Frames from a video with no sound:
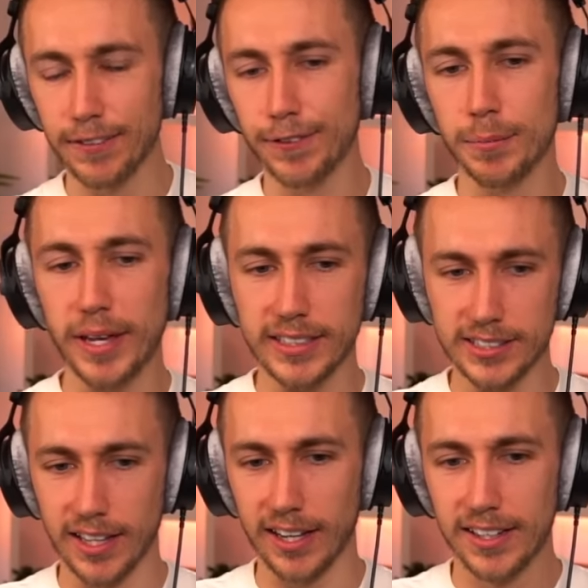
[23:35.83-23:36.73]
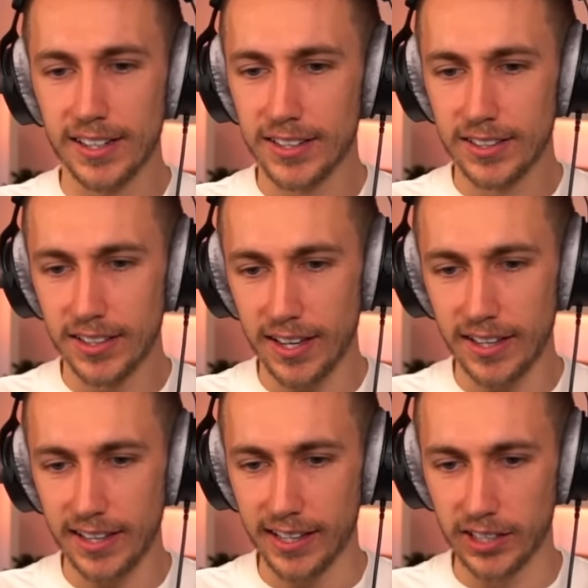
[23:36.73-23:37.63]
Different mixer.
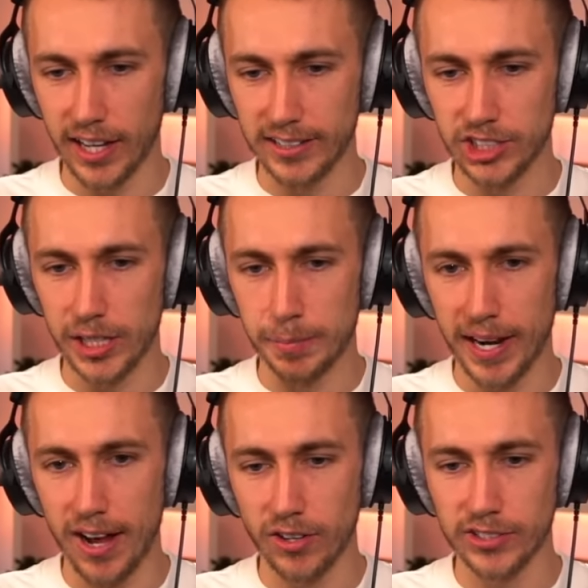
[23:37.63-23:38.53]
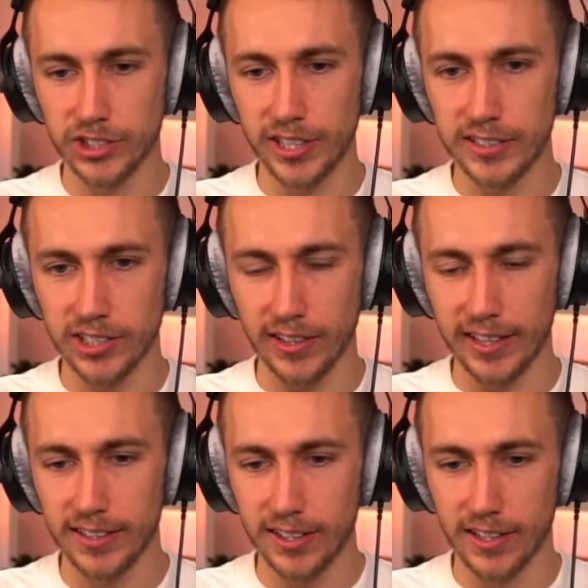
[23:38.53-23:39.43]
Yeah, they're cheaping out on the drinks, I
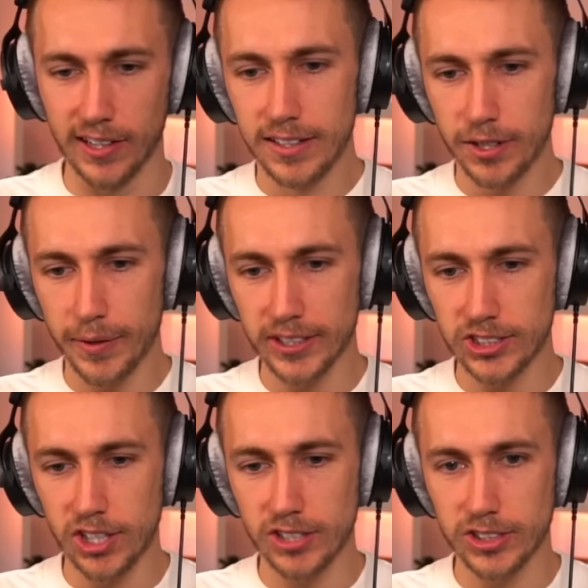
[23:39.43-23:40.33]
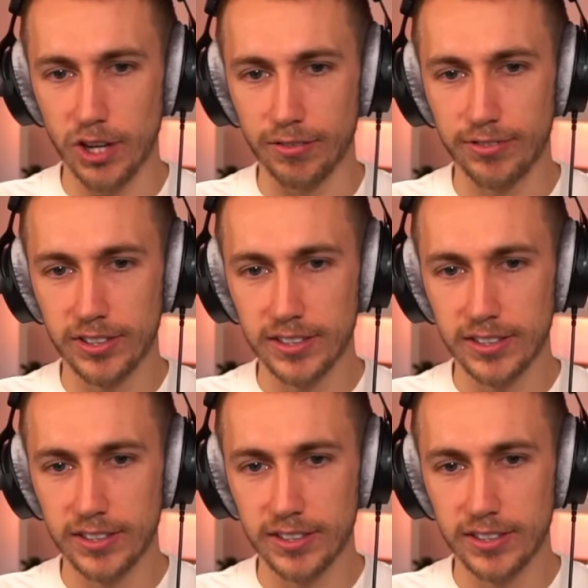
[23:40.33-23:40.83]
think. Look where it starts off.